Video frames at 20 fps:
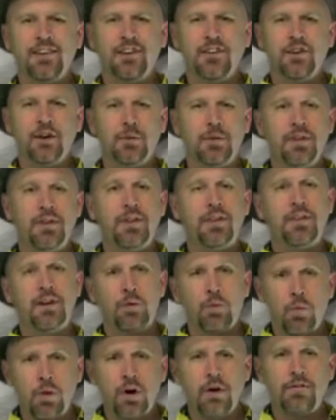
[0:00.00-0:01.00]
and determined that
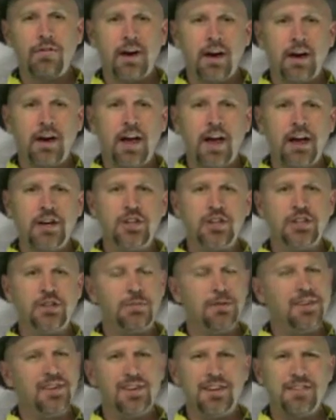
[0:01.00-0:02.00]
there were variations,
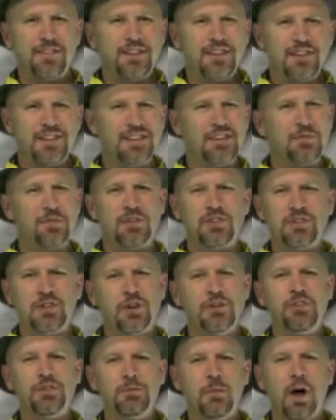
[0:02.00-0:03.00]
but the differences were
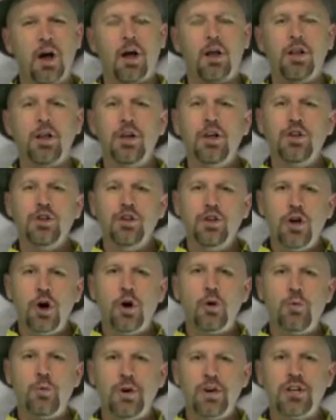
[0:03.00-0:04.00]
so small,
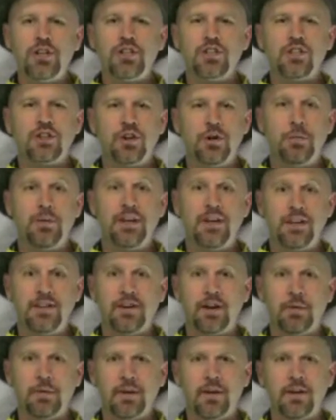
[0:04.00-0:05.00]
no regions could be
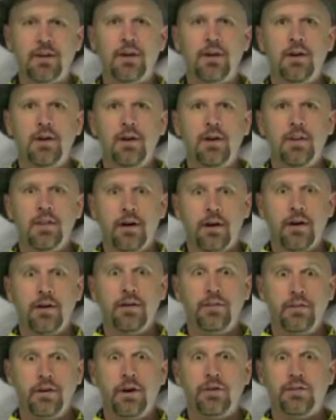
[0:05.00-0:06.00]
determined. There
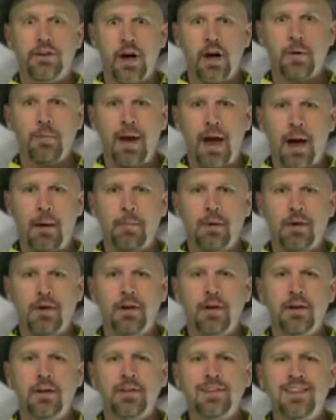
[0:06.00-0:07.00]
is no tongue map.
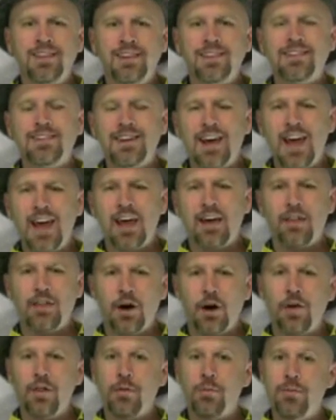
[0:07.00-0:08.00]
To this day,
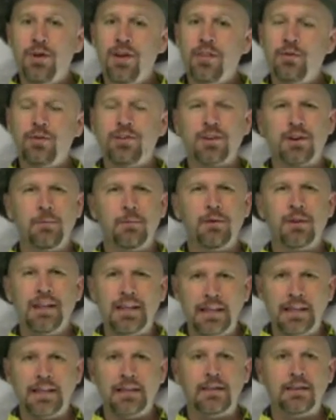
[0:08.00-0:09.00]
though the myth was
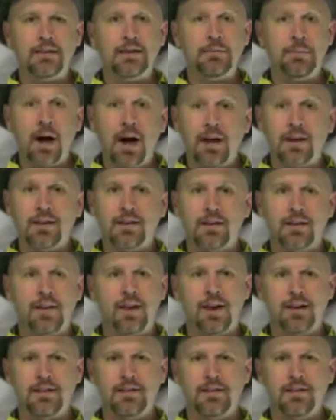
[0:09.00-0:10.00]
completely debunked in the
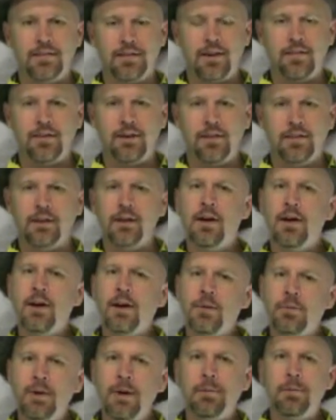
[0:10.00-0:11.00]
1970s,
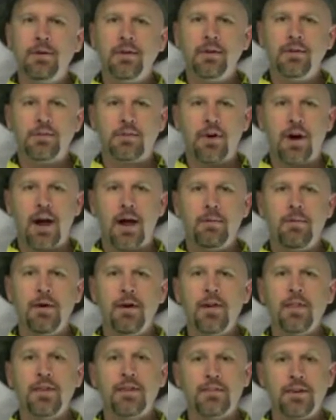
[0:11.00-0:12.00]
people describe
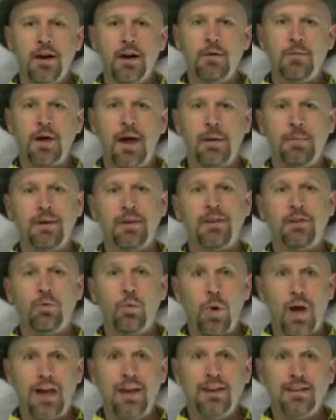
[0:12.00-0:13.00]
the tongue map as a
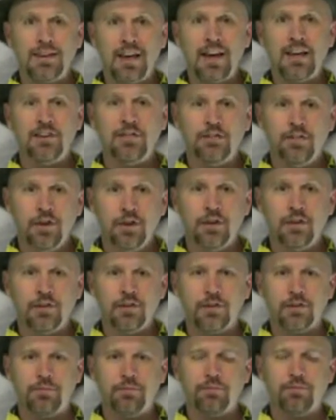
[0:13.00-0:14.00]
way to taste
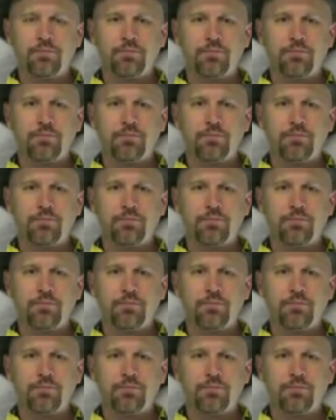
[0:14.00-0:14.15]
foods.